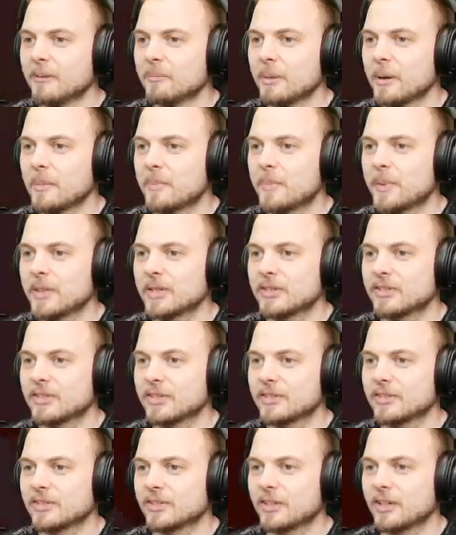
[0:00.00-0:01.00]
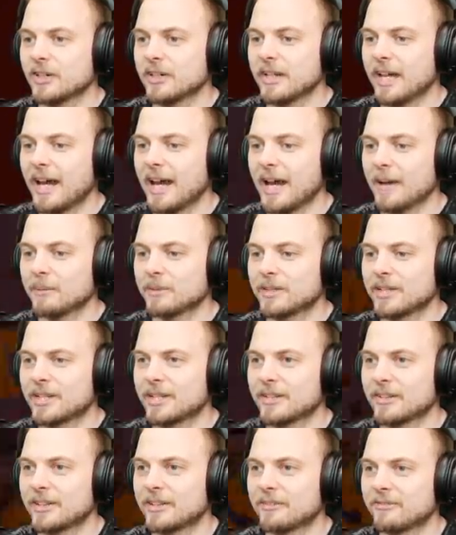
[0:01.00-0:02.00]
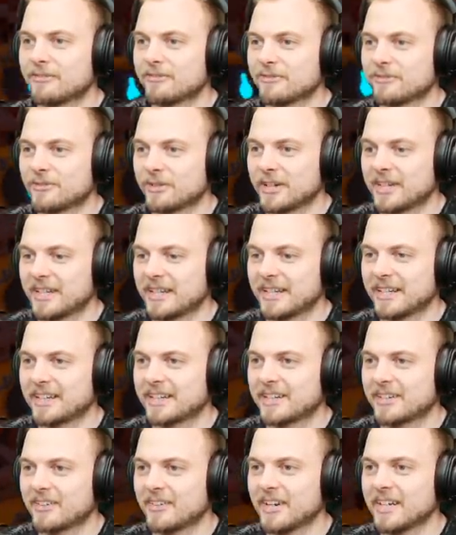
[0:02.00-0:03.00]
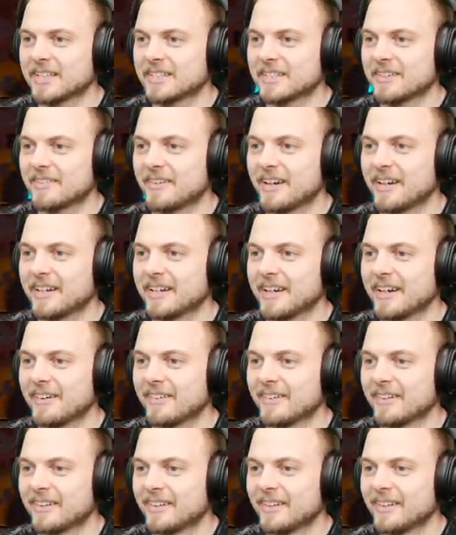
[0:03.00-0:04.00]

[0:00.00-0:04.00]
My pistons are going absolutely freaking crazy right now.